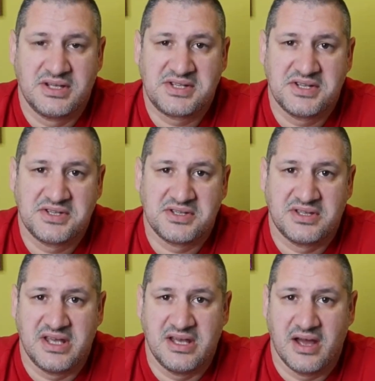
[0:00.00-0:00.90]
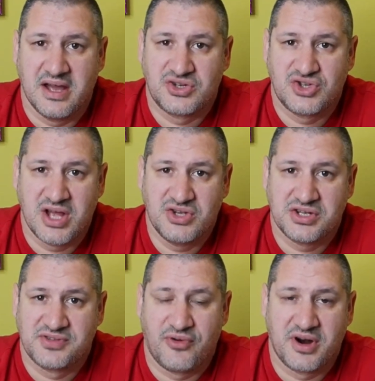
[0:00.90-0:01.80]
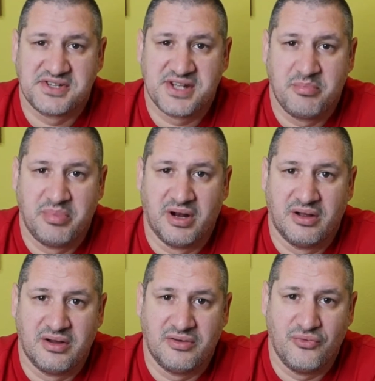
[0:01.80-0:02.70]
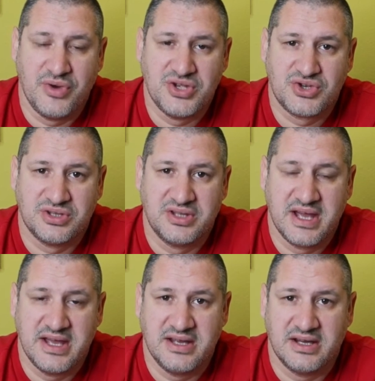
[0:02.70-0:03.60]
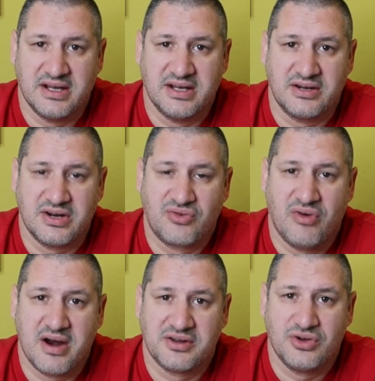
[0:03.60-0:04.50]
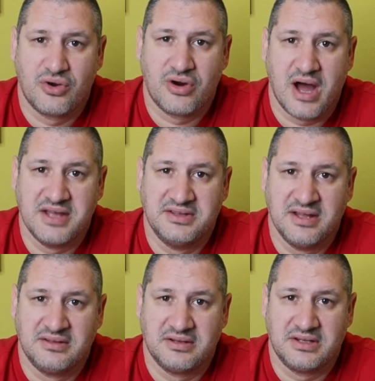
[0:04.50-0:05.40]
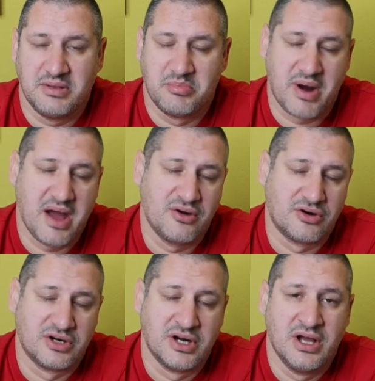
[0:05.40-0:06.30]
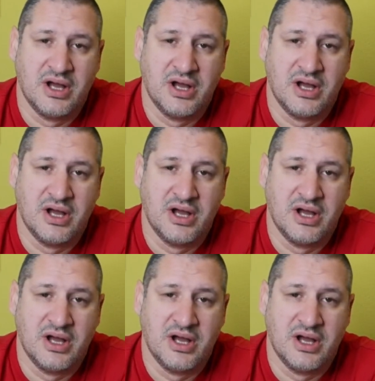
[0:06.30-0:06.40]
This is the exchanges, for example, which they required your identity prior